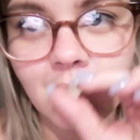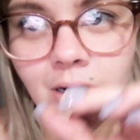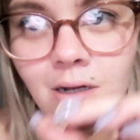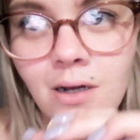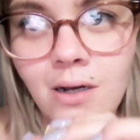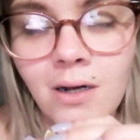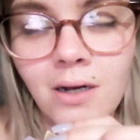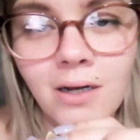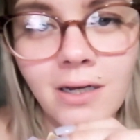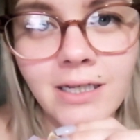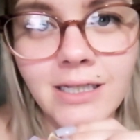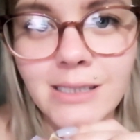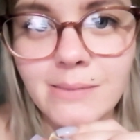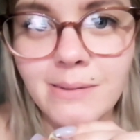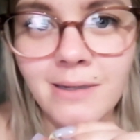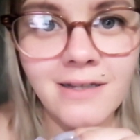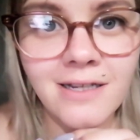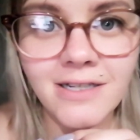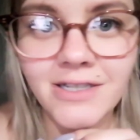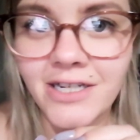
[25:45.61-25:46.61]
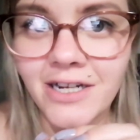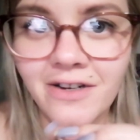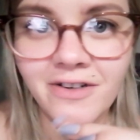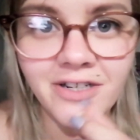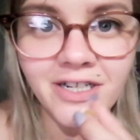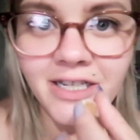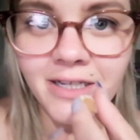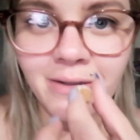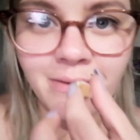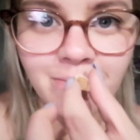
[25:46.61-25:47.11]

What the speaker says: Oh, I can smell that cherry.